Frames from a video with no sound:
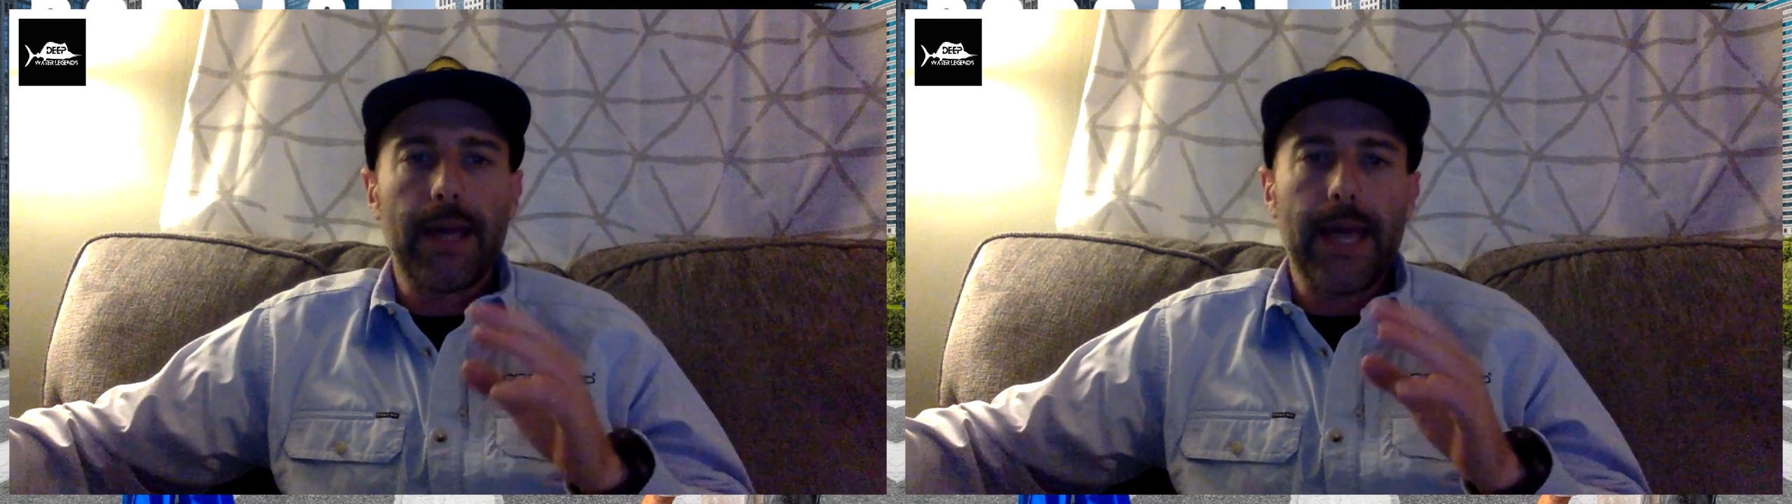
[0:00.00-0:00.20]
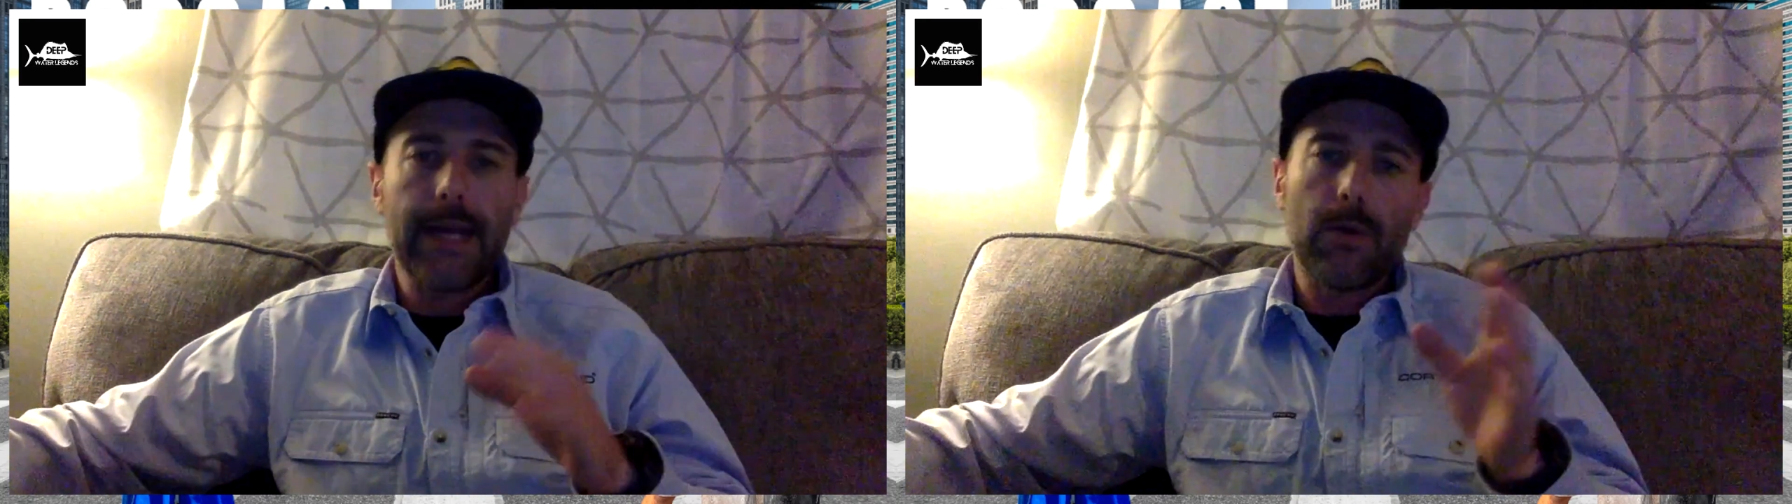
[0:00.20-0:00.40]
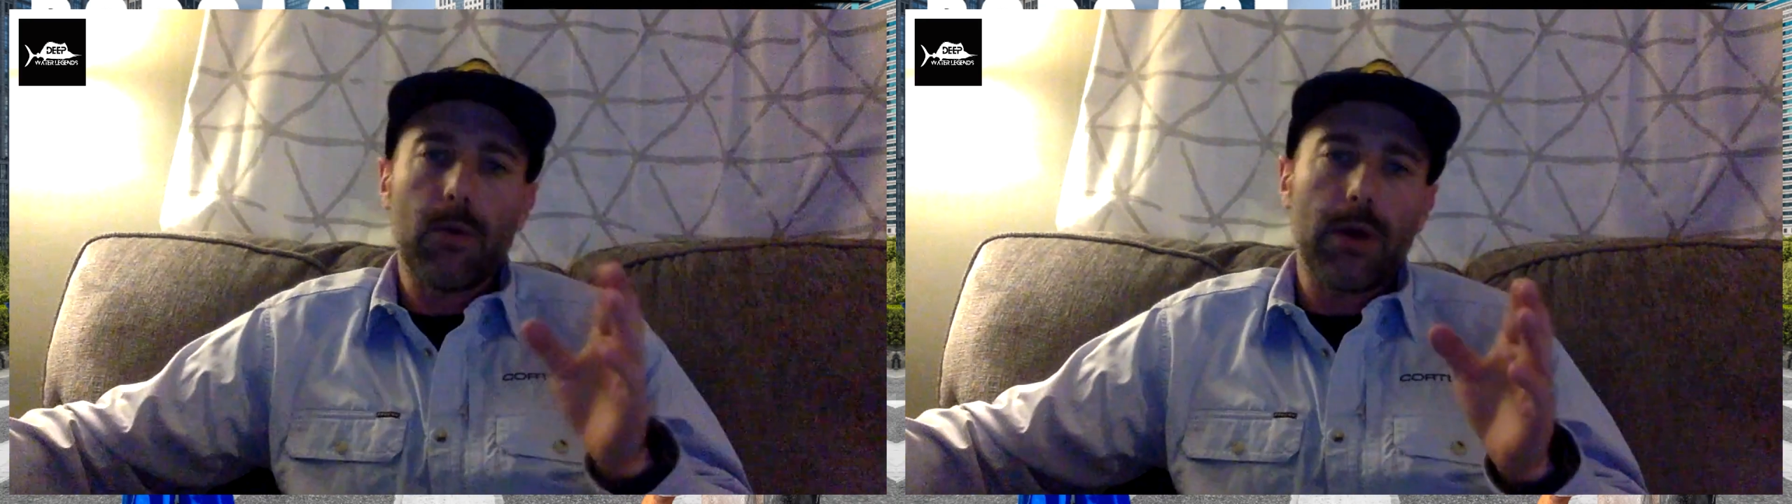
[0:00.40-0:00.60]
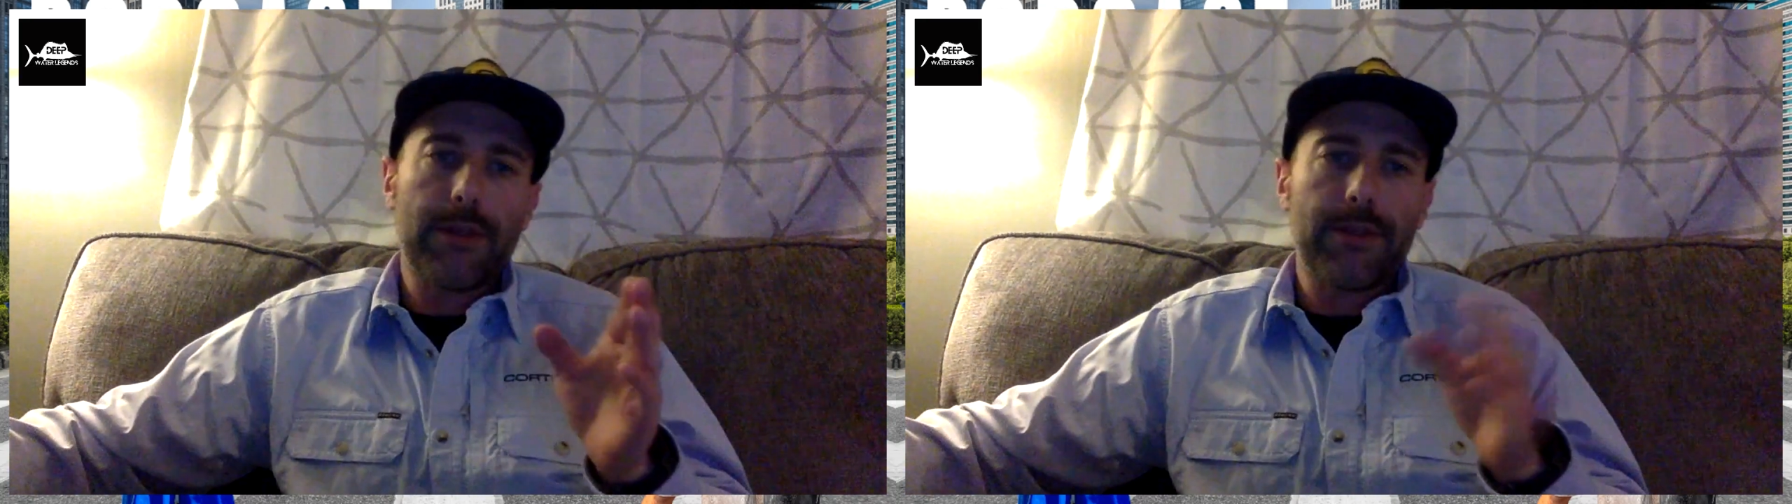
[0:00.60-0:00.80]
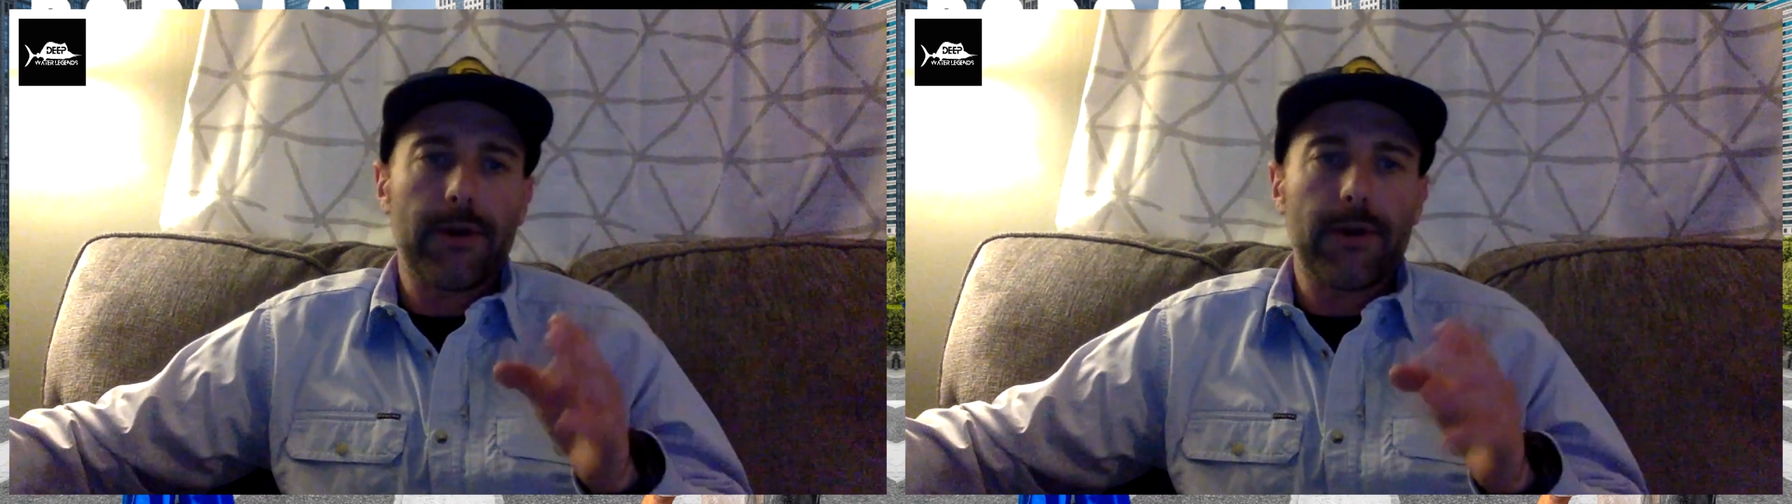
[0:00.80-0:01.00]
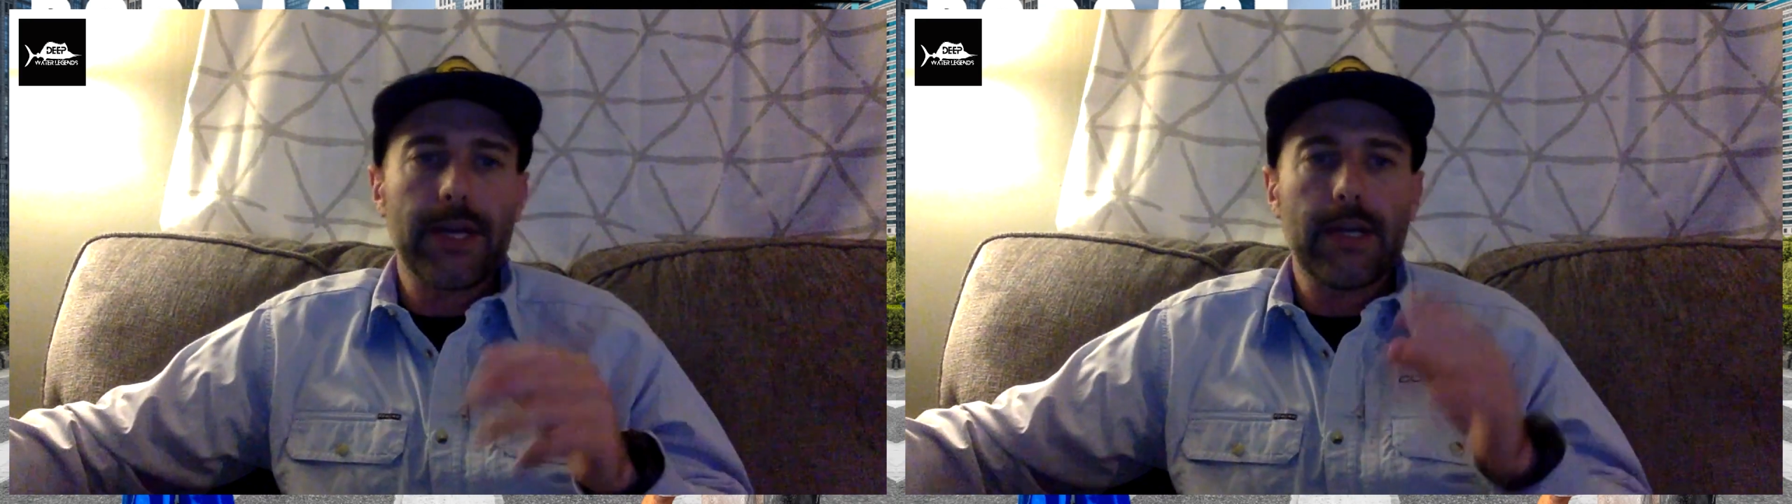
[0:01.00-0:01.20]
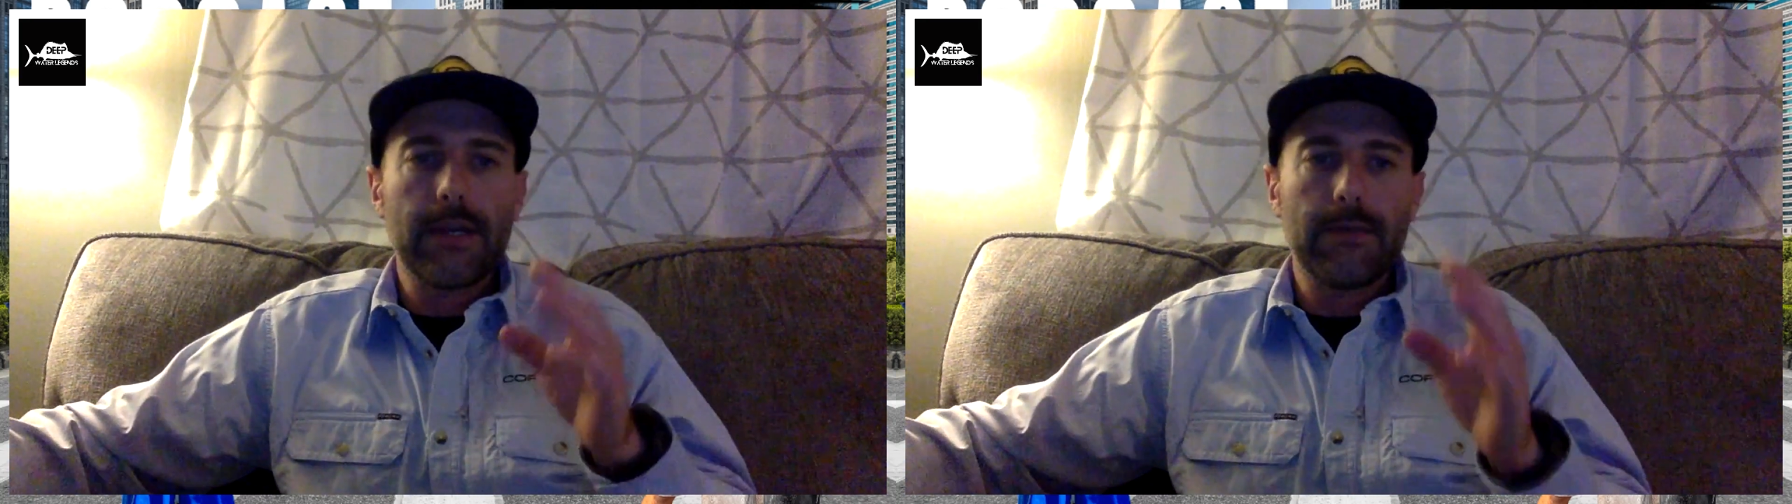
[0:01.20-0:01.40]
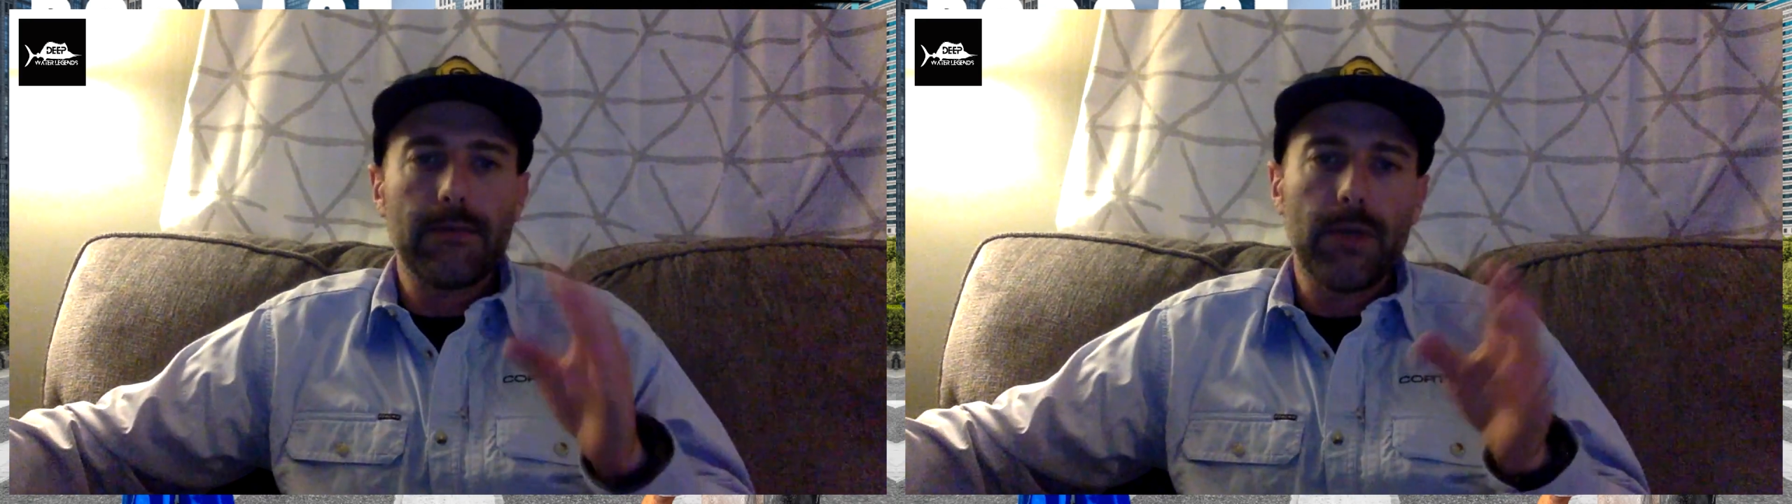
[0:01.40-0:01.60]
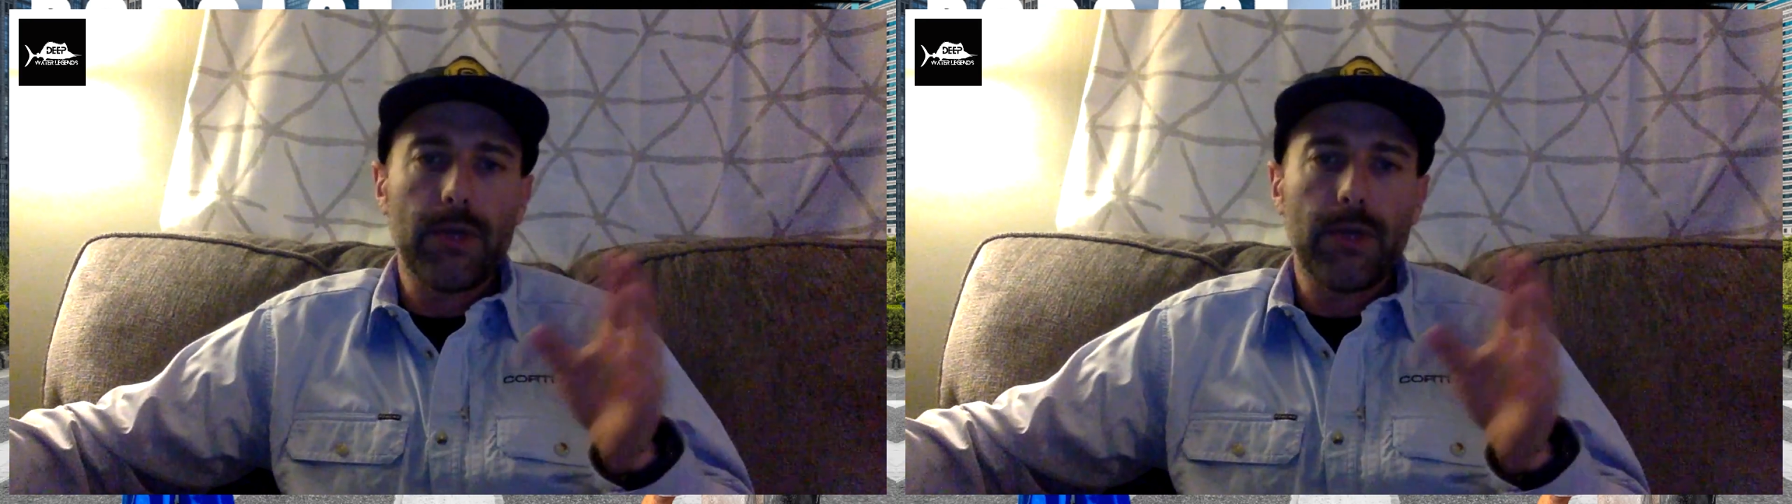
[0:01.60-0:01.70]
80 to 130,